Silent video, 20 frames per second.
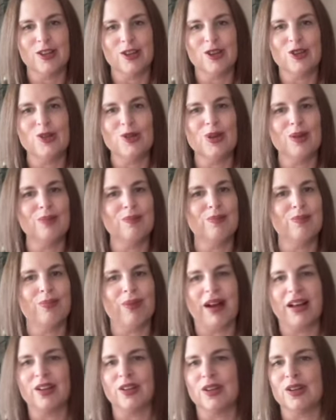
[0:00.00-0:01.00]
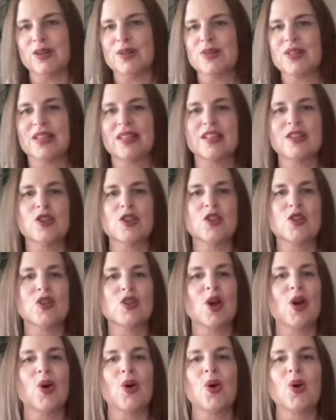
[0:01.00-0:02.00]
you could buy clothes, and it's
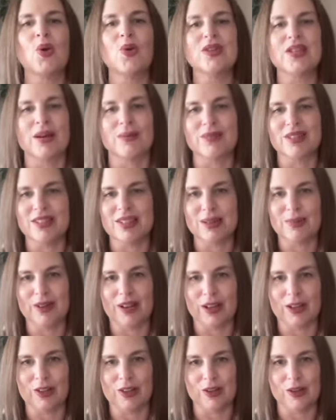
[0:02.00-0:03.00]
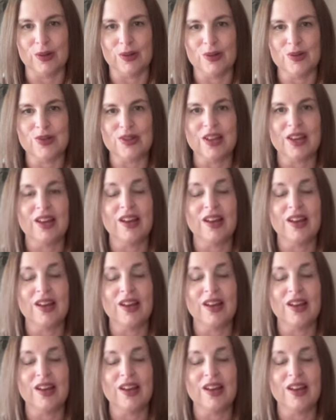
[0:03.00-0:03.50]
so tempting to buy clothes.